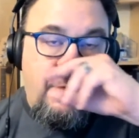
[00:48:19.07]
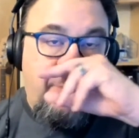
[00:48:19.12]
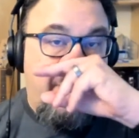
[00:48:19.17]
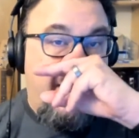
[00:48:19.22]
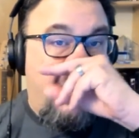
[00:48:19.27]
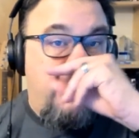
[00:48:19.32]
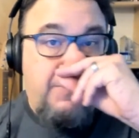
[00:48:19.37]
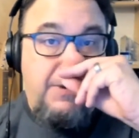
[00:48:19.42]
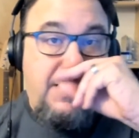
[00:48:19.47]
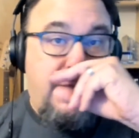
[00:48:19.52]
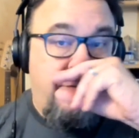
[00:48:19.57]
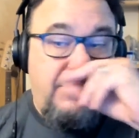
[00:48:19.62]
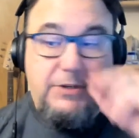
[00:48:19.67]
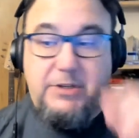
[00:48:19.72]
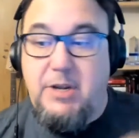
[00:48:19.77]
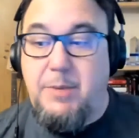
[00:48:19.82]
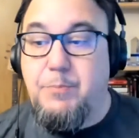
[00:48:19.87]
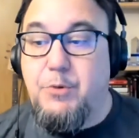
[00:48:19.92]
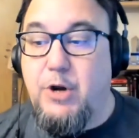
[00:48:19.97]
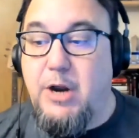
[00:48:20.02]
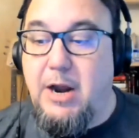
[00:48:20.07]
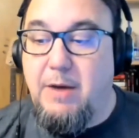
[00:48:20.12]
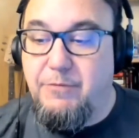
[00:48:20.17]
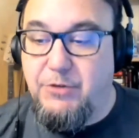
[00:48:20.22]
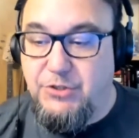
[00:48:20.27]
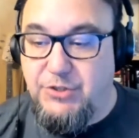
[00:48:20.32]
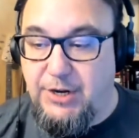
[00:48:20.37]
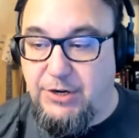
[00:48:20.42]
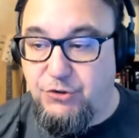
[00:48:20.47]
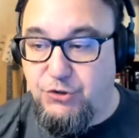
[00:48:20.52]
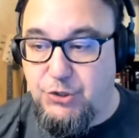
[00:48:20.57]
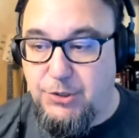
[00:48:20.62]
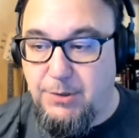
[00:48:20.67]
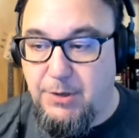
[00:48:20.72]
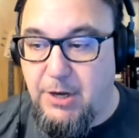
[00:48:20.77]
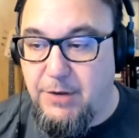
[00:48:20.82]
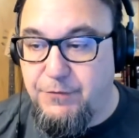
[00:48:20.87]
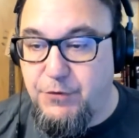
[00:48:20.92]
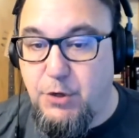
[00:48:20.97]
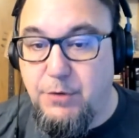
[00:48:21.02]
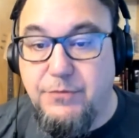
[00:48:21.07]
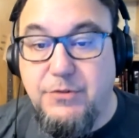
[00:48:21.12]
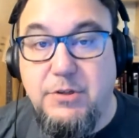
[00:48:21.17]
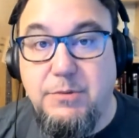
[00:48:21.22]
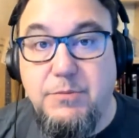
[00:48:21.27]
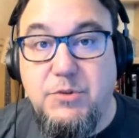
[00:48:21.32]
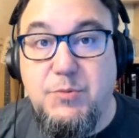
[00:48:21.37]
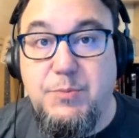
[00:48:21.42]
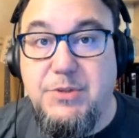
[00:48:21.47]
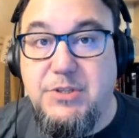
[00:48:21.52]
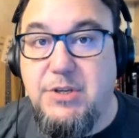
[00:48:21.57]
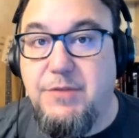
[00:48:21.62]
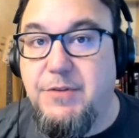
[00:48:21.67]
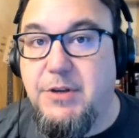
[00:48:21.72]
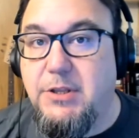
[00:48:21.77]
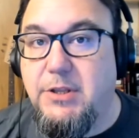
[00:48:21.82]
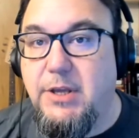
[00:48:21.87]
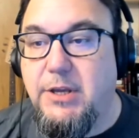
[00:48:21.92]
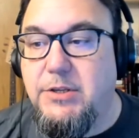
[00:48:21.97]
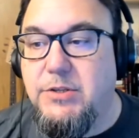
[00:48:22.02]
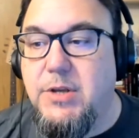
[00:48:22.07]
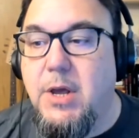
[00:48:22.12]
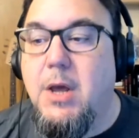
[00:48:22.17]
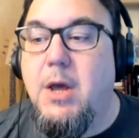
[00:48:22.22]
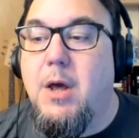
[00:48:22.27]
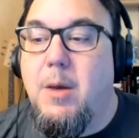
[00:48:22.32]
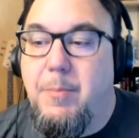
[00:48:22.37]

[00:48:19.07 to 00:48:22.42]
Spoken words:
I'm happy to have a deeper conversation if you have some specific things,